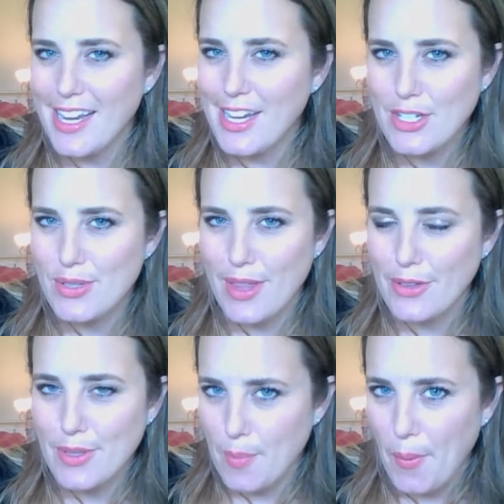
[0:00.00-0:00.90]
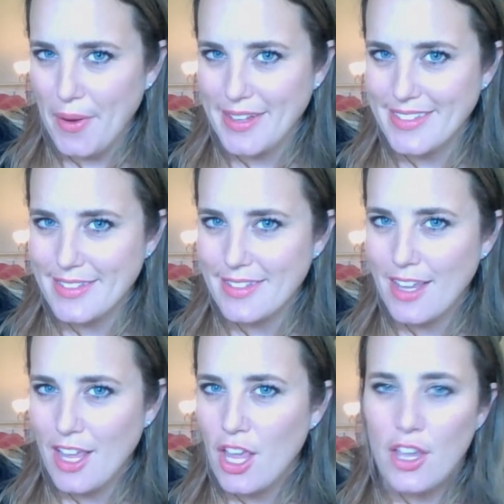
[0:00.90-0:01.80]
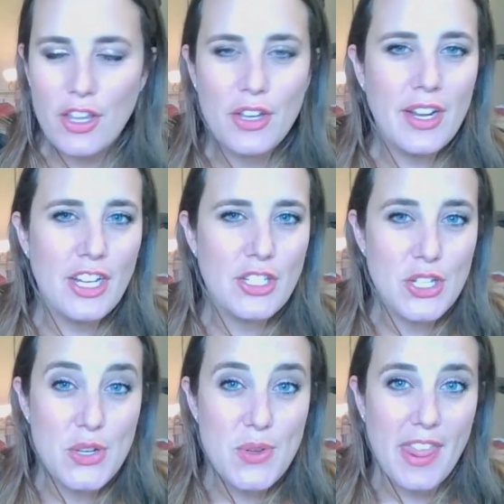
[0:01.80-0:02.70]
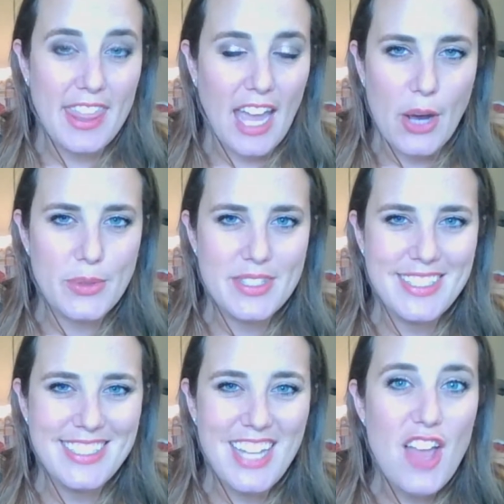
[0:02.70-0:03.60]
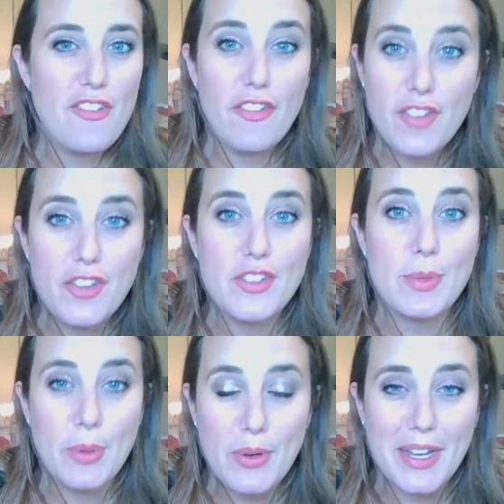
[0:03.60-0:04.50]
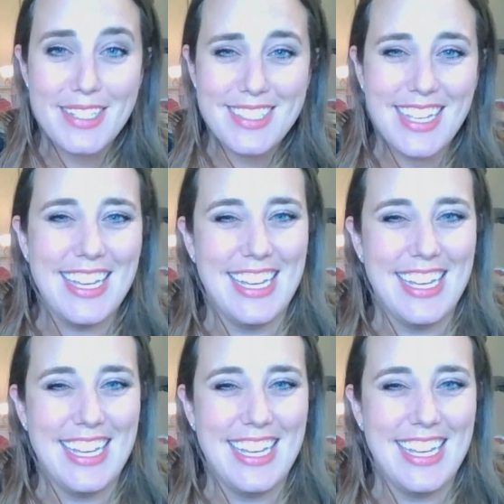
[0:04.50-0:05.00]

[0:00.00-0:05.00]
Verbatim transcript: getting 2,000 points. You're getting 2,050 points.